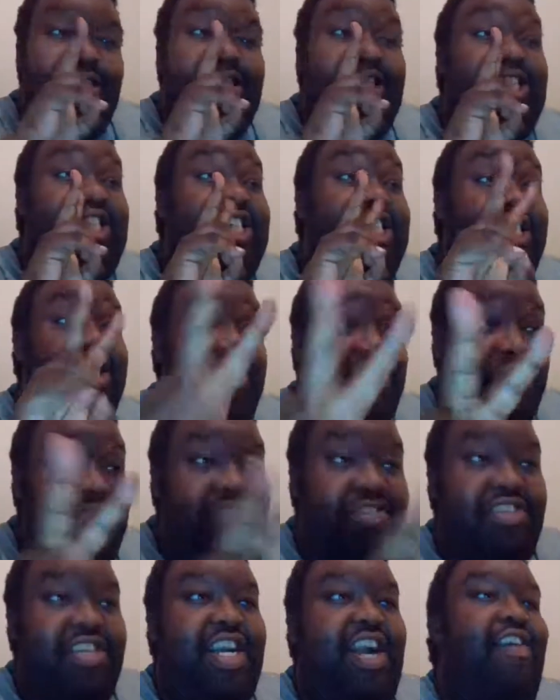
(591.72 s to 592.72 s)
They introduced
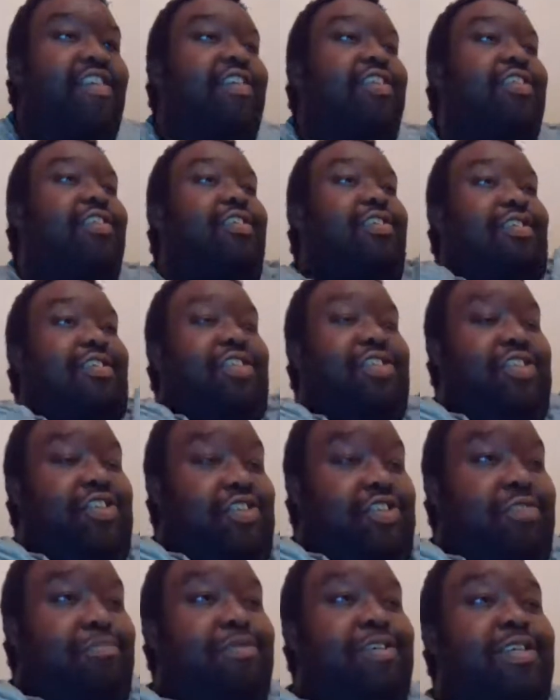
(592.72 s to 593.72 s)
two new characters.
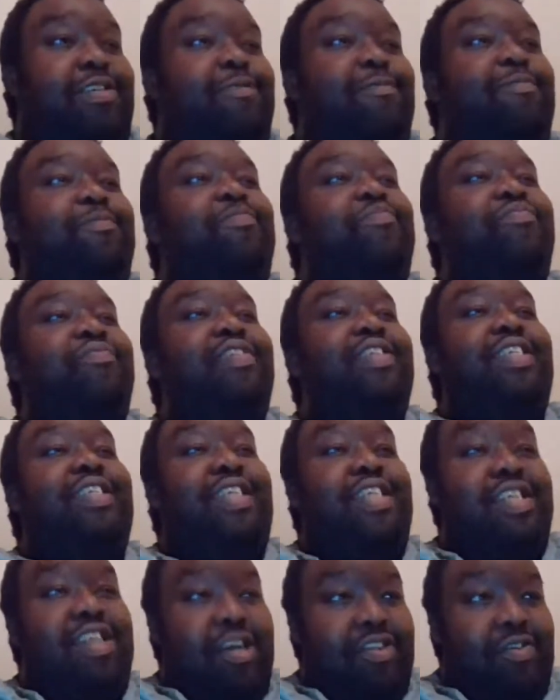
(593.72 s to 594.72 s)
Excuse me.
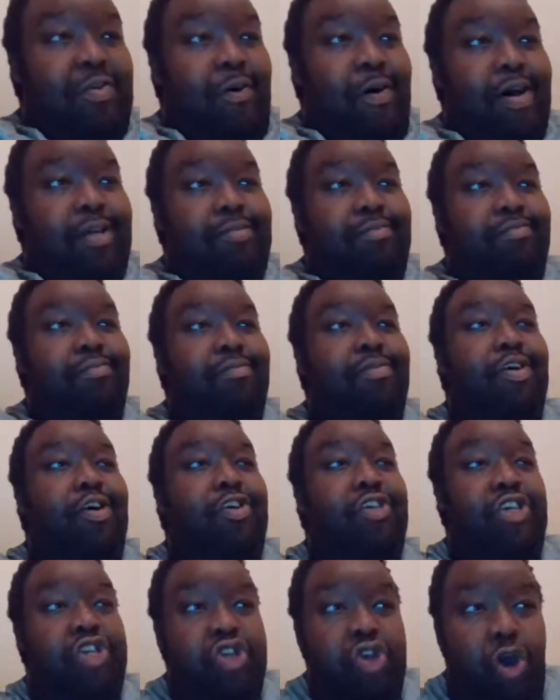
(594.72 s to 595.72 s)
There's another one
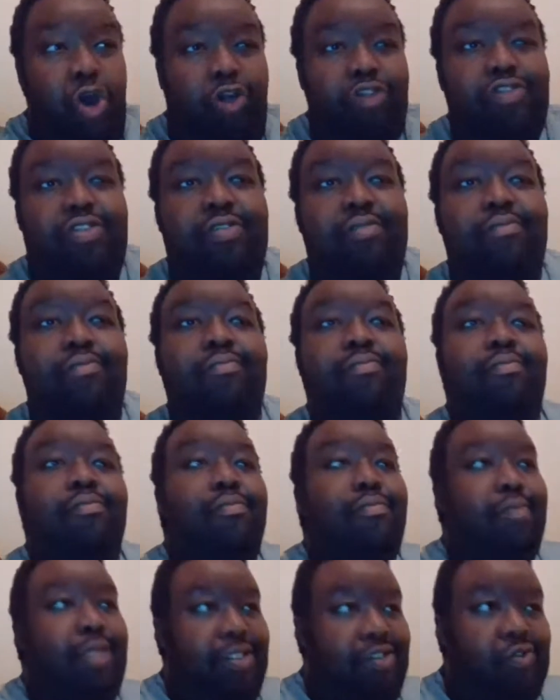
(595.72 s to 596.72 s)
on a yacht.
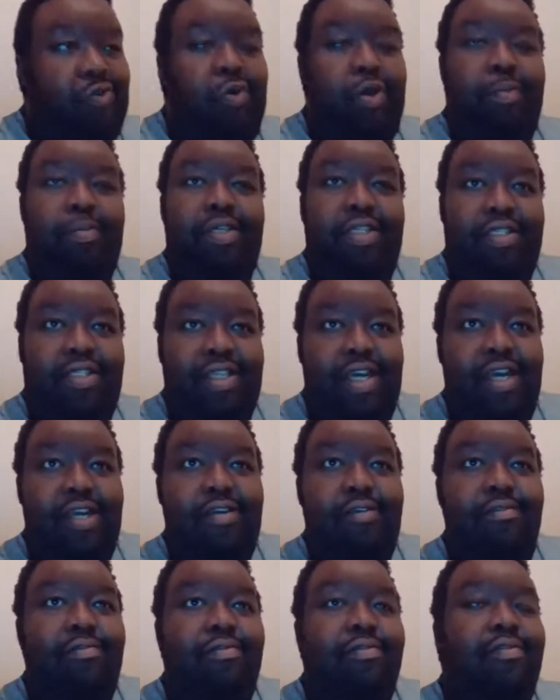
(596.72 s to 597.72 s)
That's all I'm going to
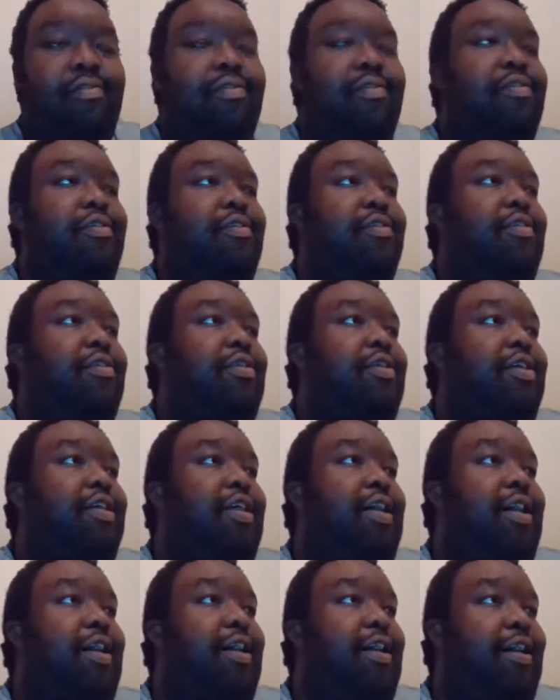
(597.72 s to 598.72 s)
say.
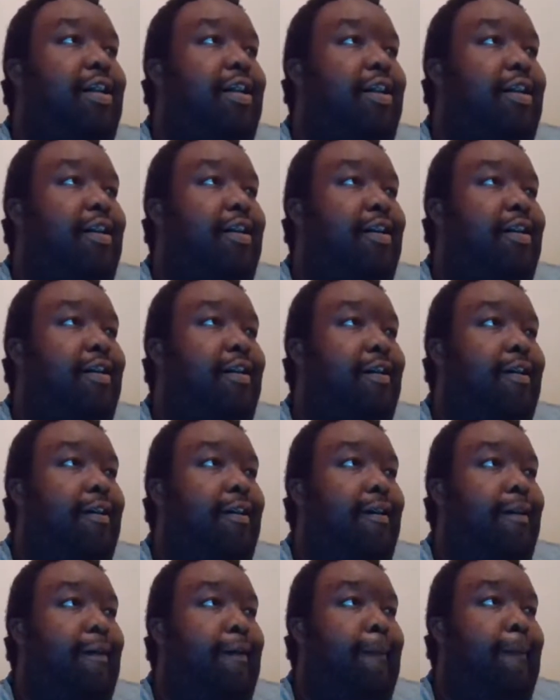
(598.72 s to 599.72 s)

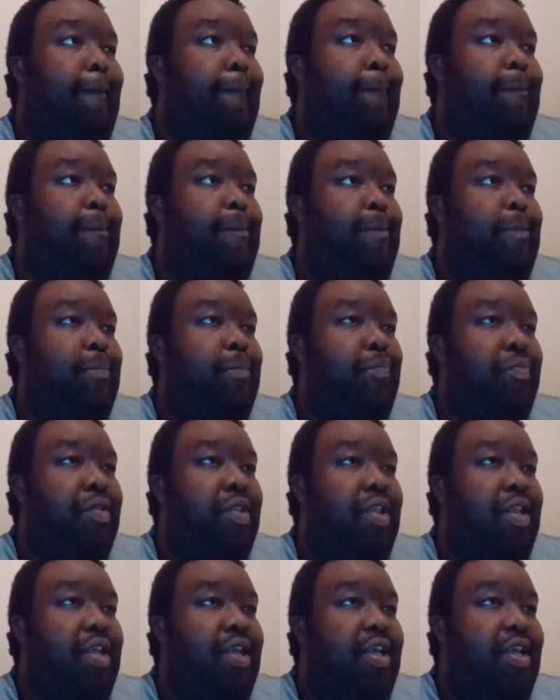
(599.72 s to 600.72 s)
I
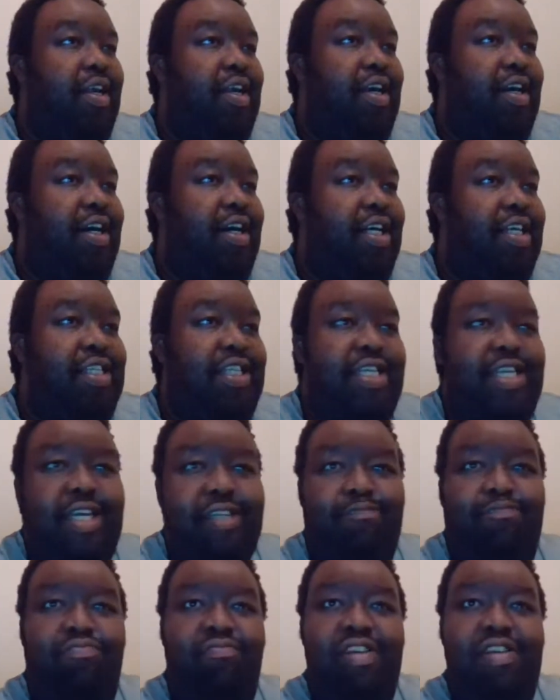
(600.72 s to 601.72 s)
think
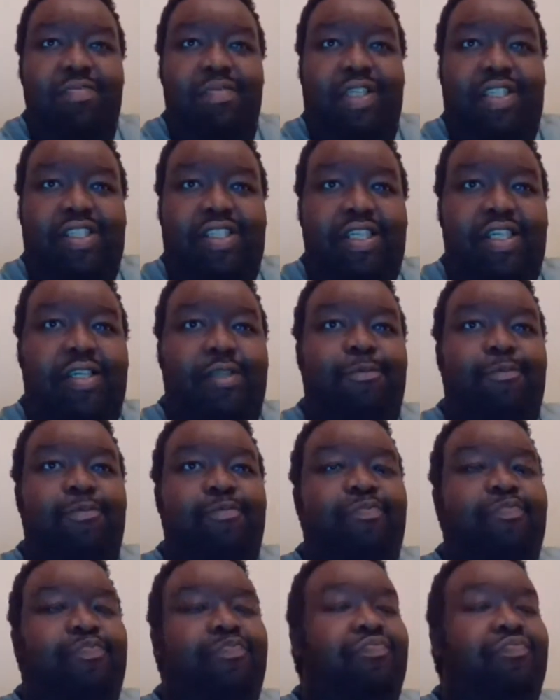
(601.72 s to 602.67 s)
that's pretty much it.